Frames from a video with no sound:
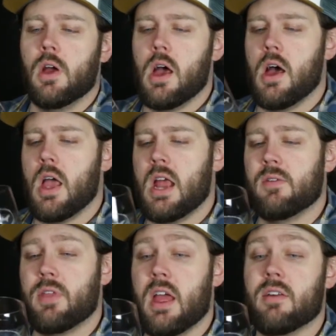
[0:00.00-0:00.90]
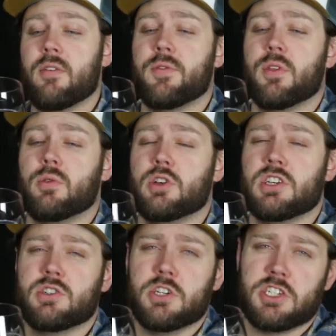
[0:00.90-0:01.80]
And if the
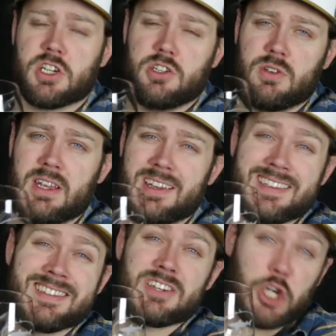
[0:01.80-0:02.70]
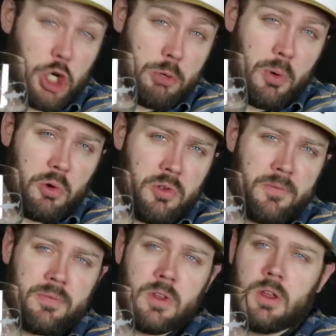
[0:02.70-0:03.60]
rotisserie chicken you get isn't herbal,
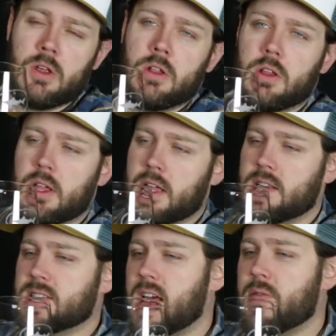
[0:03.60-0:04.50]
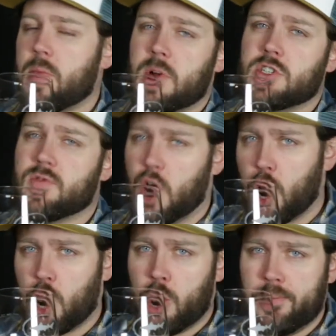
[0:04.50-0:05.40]
like it doesn't have a bunch of
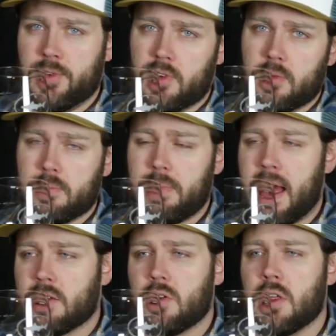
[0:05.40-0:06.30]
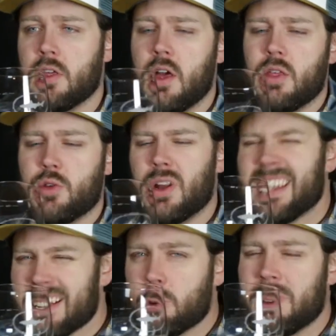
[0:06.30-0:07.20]
herbs packed on it, throw a
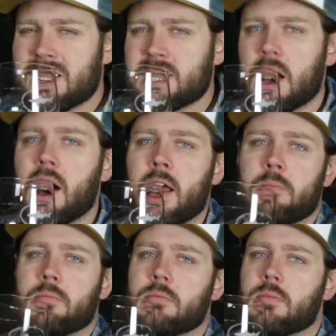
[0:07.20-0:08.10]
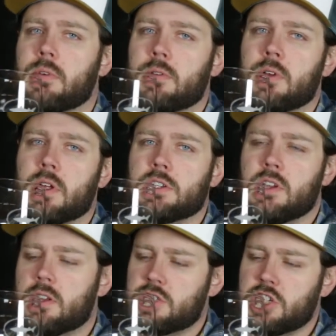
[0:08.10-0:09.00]
little bit of thyme.
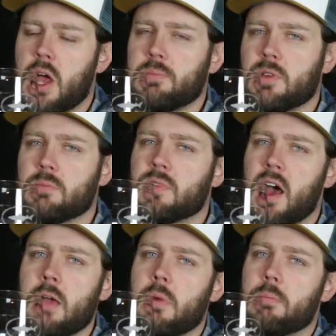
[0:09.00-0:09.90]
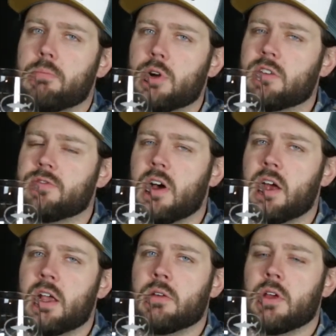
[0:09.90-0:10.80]
Chop some thyme up pretty
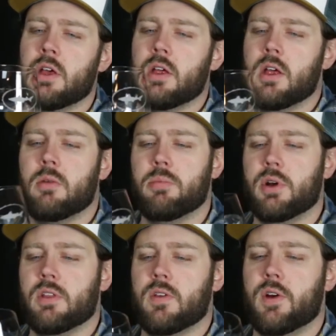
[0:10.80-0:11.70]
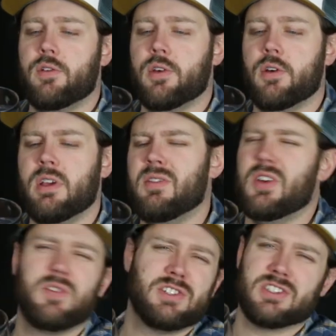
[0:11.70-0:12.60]
fine and put in there too. Even if you